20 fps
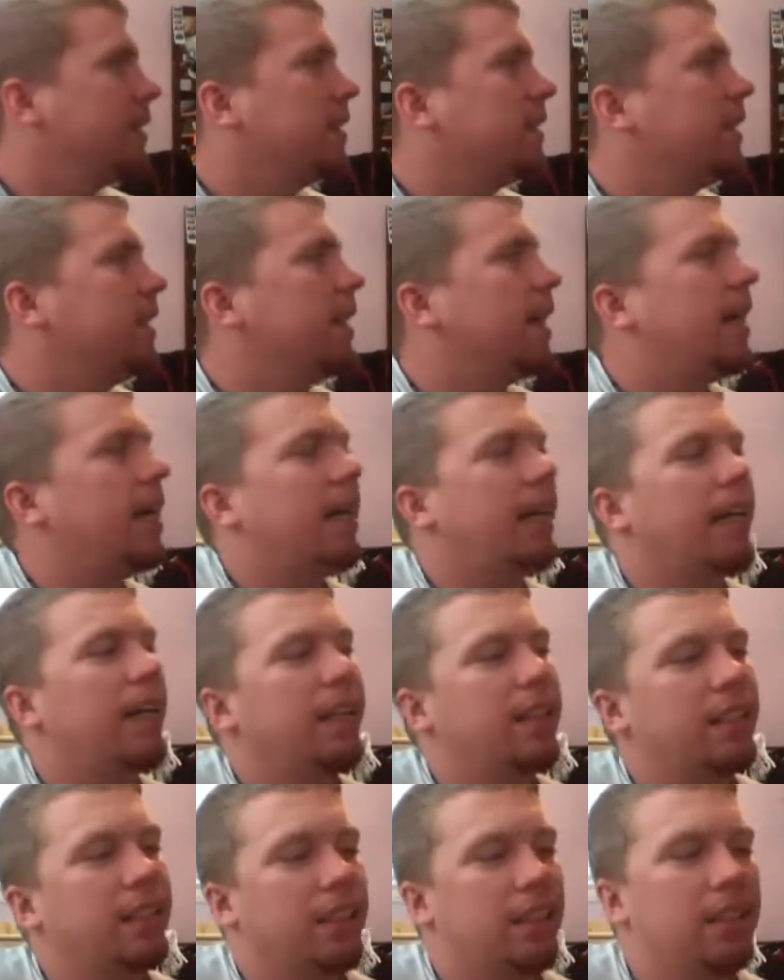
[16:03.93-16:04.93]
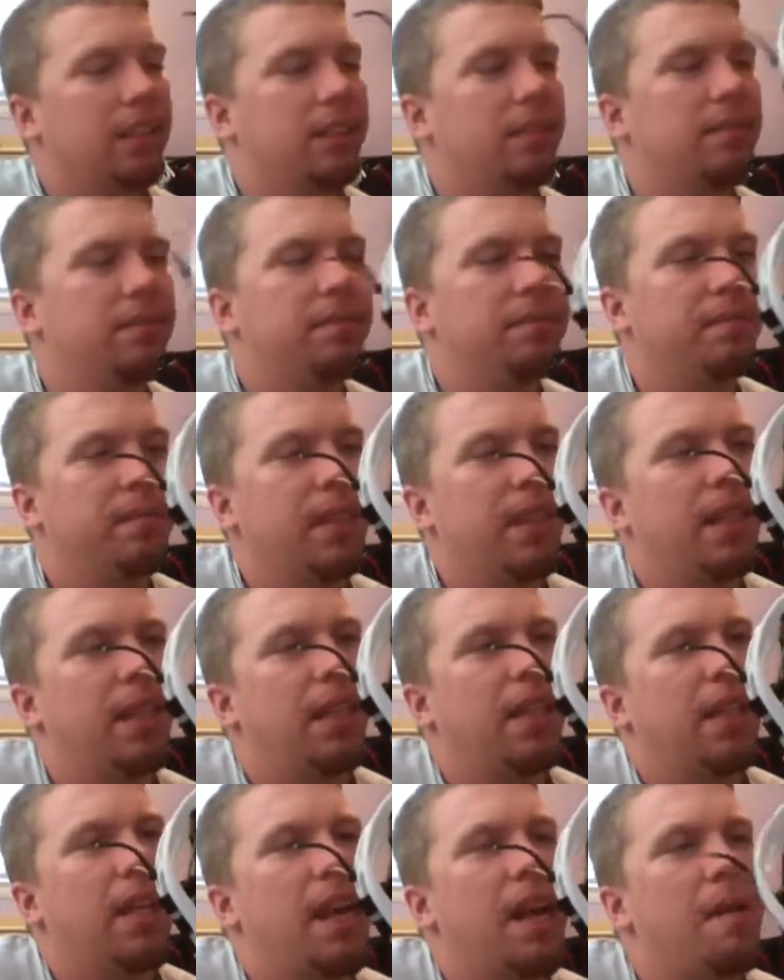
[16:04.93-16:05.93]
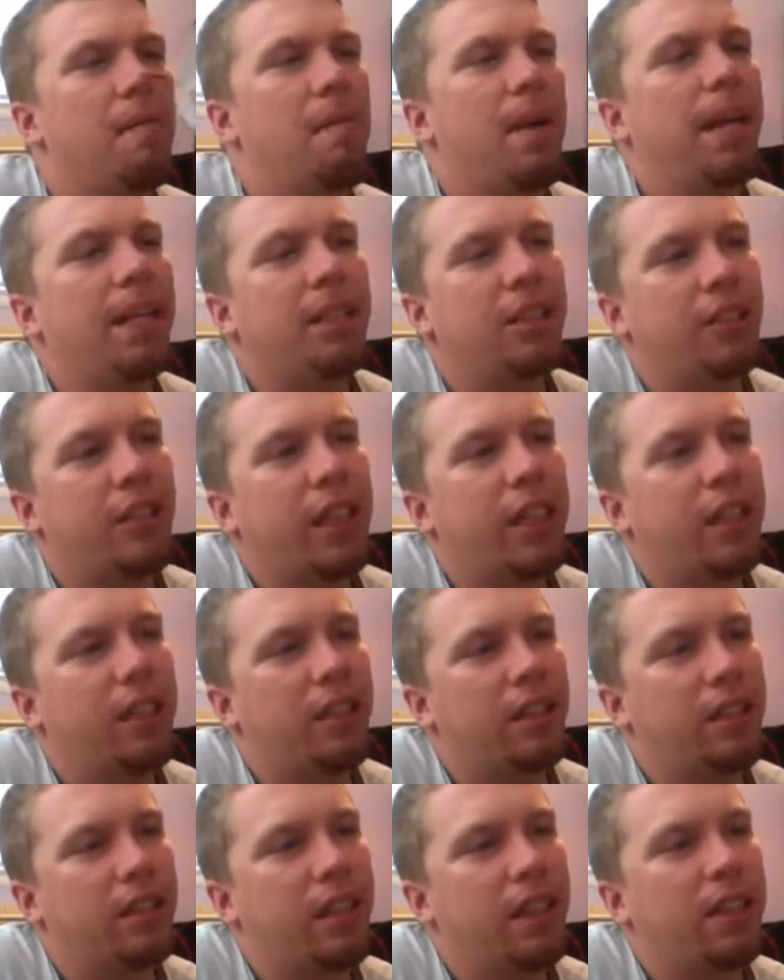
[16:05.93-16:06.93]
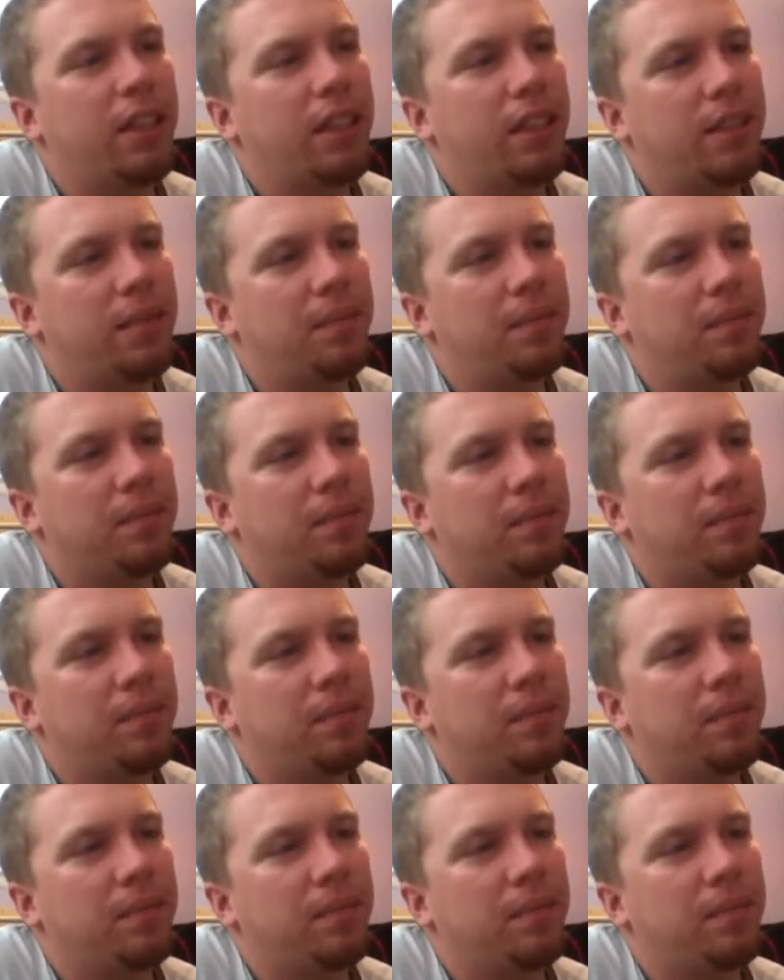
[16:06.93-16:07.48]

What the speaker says: TIX, I might trader sell it,